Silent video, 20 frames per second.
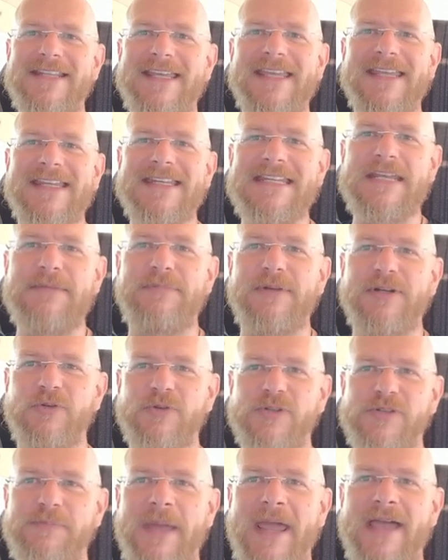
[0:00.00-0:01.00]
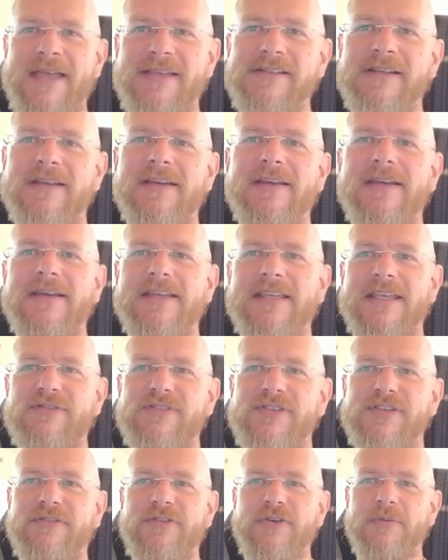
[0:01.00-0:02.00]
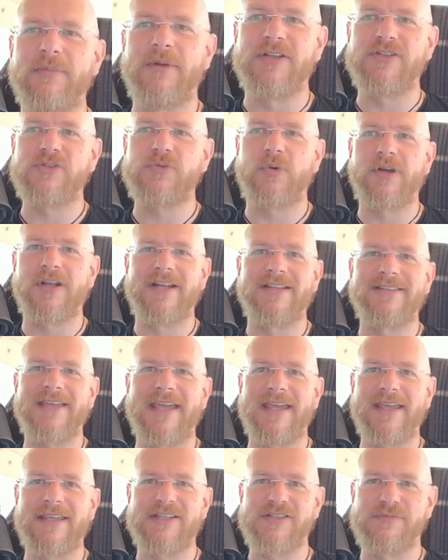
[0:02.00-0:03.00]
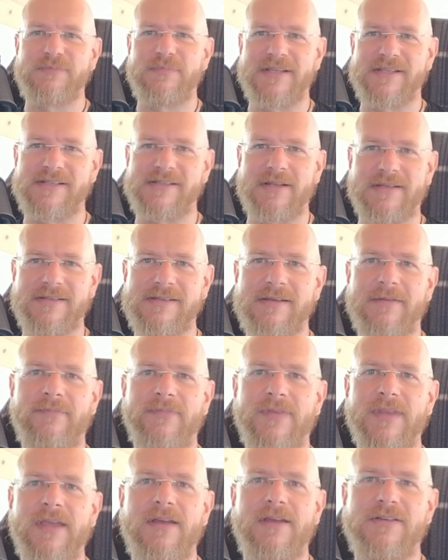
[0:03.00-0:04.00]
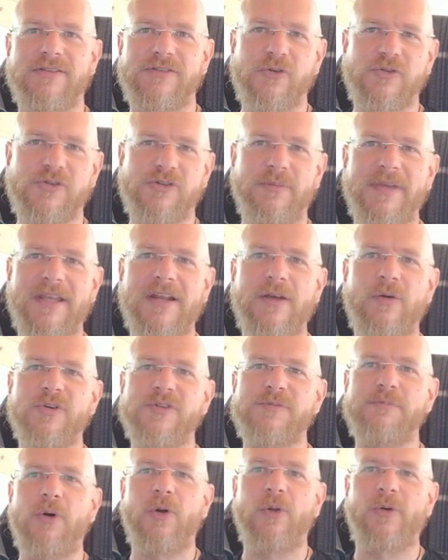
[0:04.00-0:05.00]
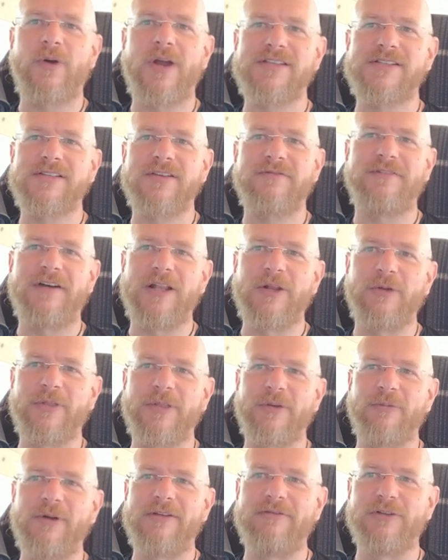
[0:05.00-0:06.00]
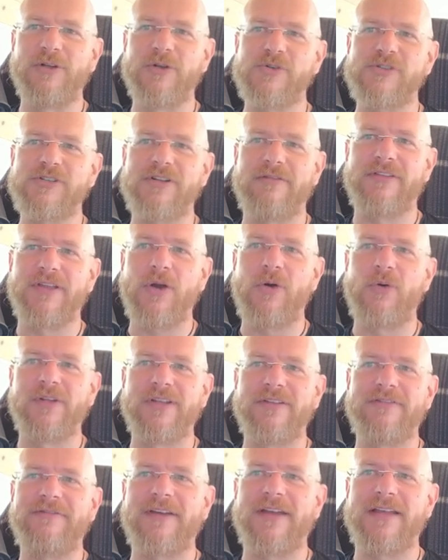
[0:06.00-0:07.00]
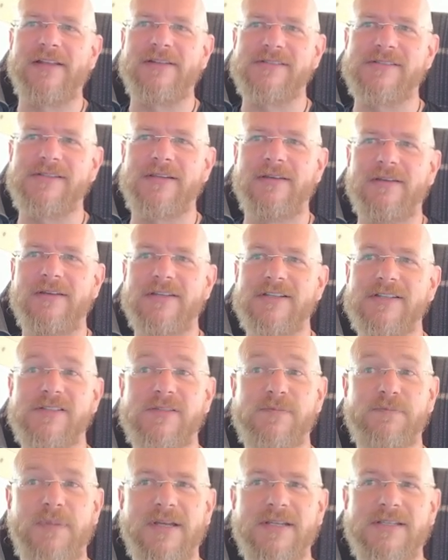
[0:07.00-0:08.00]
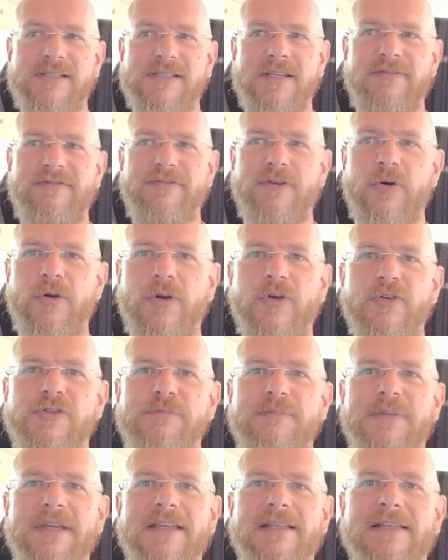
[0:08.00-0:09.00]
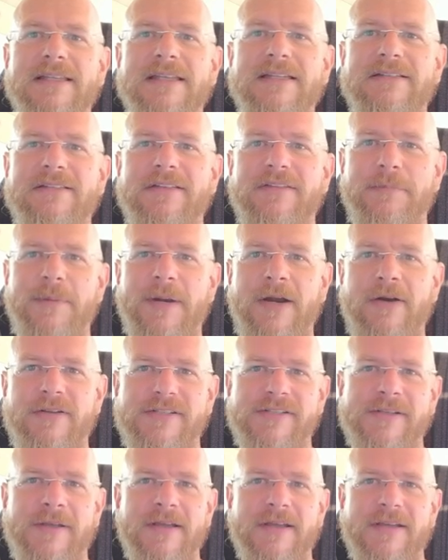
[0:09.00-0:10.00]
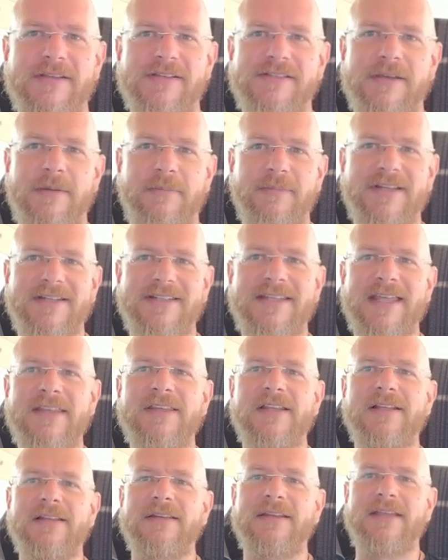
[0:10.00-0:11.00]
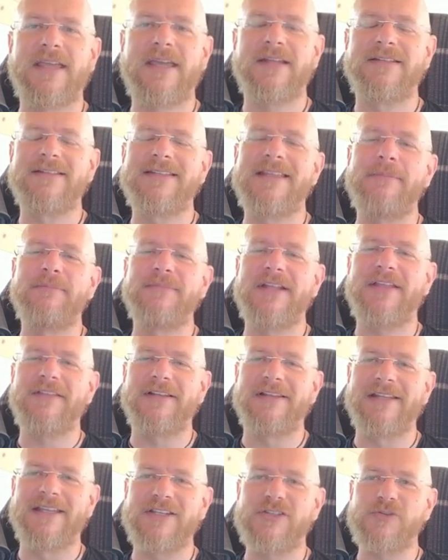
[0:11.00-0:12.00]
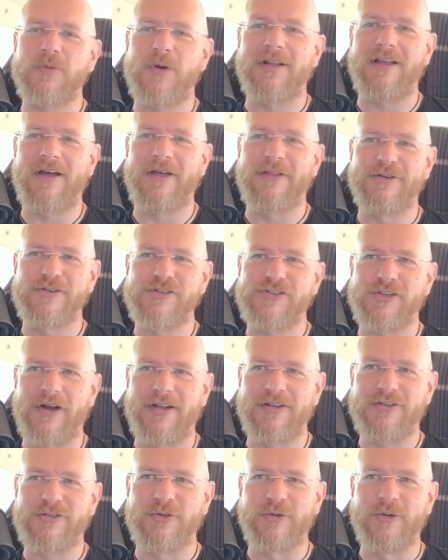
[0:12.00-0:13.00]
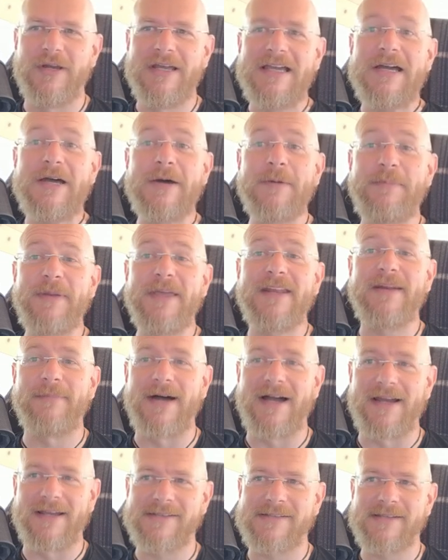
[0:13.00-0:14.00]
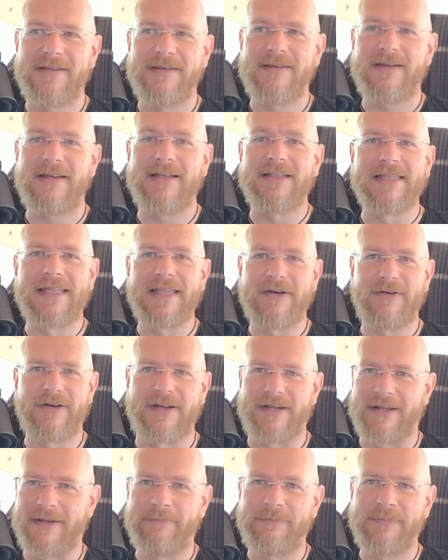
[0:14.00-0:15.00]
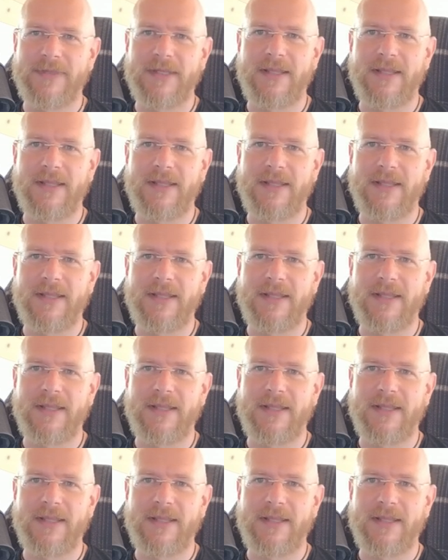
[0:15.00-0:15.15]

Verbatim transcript: digging deep into his past. Give us a few months, we're going to tank his business. Social media was polarizing following the revolution of the OnlyFans spicy photos being leaked to their parents. Some condemned the, condemned the leaks, while others thought to epitomize hilarity.